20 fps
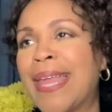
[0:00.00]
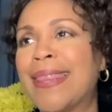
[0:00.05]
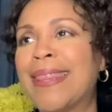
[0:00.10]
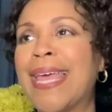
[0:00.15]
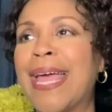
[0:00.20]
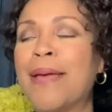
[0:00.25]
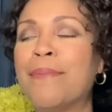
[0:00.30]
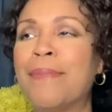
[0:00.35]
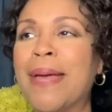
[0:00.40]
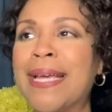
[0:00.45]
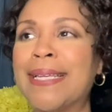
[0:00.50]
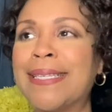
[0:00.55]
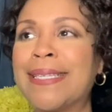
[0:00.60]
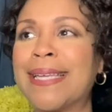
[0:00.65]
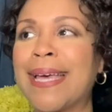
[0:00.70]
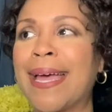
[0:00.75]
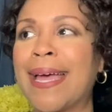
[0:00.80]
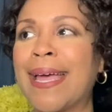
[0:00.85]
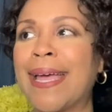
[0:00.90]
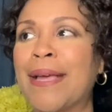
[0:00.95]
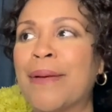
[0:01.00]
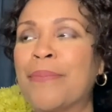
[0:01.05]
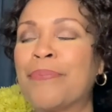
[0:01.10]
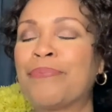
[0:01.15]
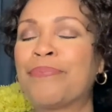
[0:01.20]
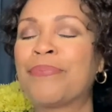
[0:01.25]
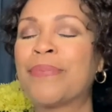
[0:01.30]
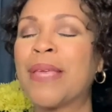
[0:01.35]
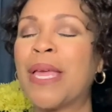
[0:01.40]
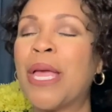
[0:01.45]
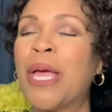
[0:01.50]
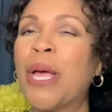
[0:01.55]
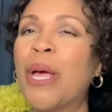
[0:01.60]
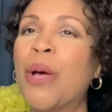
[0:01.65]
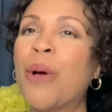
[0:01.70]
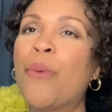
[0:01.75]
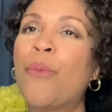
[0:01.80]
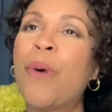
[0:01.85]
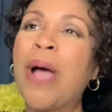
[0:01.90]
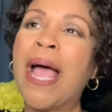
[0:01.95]
They may say,
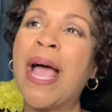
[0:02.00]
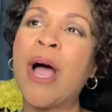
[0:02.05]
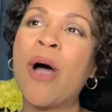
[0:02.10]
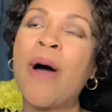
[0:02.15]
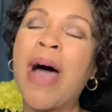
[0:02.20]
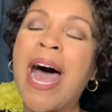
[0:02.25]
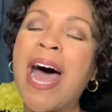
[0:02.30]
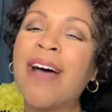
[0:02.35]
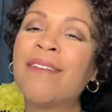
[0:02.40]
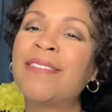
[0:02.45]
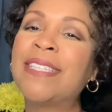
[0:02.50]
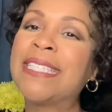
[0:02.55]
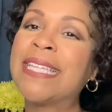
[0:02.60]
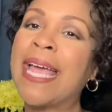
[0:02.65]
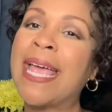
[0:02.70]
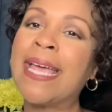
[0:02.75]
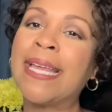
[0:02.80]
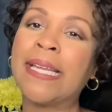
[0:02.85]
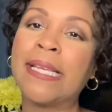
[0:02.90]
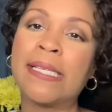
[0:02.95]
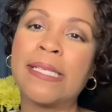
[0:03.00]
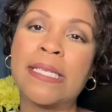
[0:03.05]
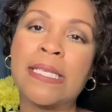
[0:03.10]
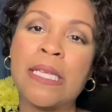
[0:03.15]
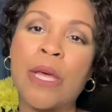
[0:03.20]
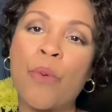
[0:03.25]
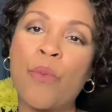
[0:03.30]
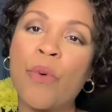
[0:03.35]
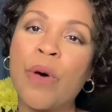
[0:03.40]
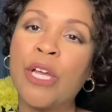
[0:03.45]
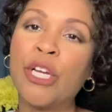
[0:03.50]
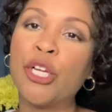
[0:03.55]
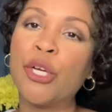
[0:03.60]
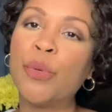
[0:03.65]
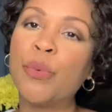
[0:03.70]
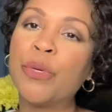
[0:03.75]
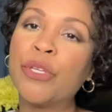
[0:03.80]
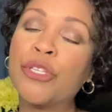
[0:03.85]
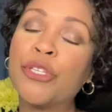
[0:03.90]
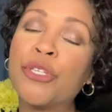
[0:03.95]
well, I've dated someone
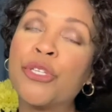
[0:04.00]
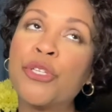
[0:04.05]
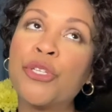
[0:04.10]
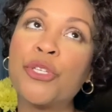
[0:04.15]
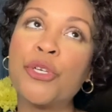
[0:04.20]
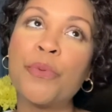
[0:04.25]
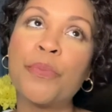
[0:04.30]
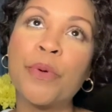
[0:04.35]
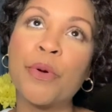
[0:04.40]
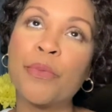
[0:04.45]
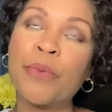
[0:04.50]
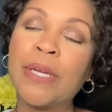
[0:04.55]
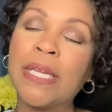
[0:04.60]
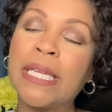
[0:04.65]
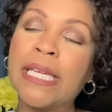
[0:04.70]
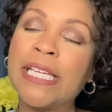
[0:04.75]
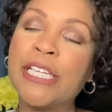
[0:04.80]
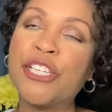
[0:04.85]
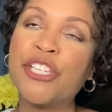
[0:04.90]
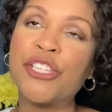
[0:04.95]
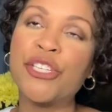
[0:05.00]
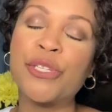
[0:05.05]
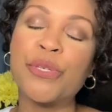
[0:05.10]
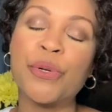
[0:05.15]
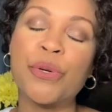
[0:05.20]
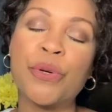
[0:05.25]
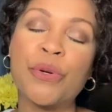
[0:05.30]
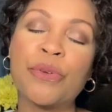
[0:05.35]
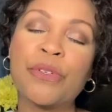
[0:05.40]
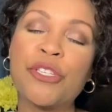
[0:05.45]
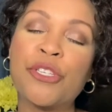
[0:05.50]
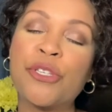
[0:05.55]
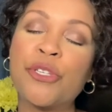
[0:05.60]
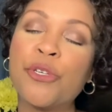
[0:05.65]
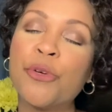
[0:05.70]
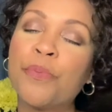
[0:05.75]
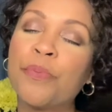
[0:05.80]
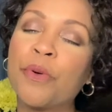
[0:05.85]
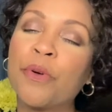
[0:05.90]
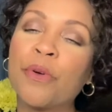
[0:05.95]
who was super religious or
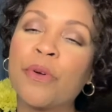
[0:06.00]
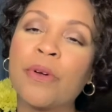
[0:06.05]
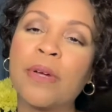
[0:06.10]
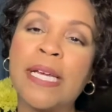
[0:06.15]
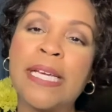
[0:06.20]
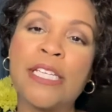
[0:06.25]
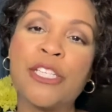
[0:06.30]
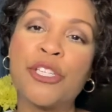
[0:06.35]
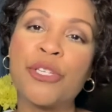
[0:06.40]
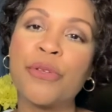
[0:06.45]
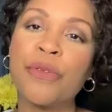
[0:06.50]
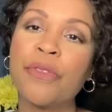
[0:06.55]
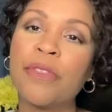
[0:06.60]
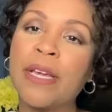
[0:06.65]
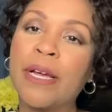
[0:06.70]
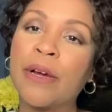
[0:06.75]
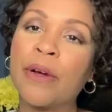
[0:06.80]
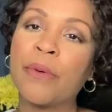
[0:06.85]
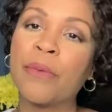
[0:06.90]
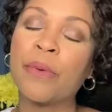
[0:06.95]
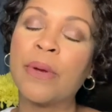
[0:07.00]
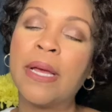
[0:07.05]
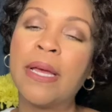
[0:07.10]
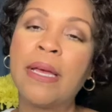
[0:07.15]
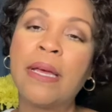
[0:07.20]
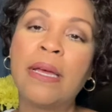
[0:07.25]
super into their,